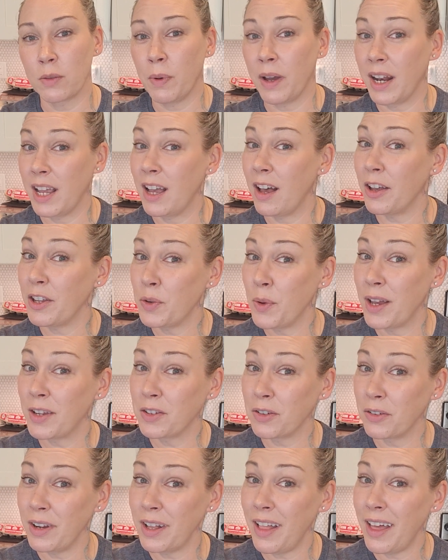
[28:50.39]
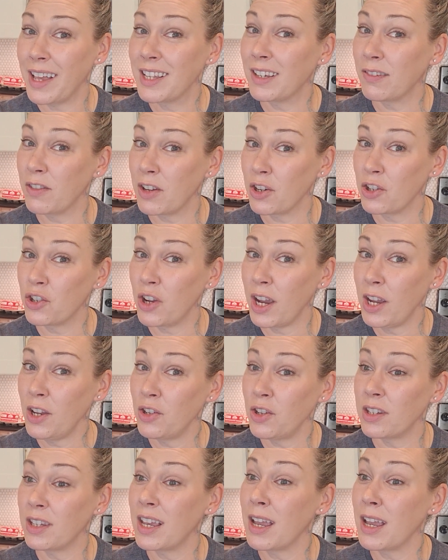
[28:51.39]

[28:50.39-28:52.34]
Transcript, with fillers: but he also has to realize if there's changes,